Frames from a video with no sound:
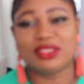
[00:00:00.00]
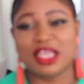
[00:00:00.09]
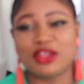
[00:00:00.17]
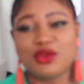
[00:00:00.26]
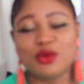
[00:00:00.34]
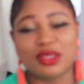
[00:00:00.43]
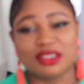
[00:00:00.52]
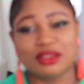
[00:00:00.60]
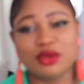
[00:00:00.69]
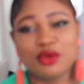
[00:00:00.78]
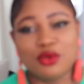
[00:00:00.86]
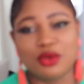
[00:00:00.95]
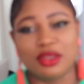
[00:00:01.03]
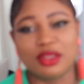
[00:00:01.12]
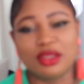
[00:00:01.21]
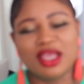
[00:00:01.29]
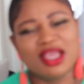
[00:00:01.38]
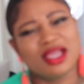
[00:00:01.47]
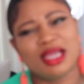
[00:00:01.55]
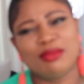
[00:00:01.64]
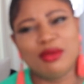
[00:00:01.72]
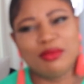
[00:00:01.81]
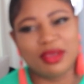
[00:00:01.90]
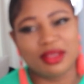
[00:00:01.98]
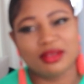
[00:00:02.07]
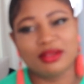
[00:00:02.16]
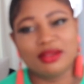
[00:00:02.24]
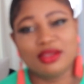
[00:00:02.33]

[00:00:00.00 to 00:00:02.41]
like, no, he's not going. Come on, man.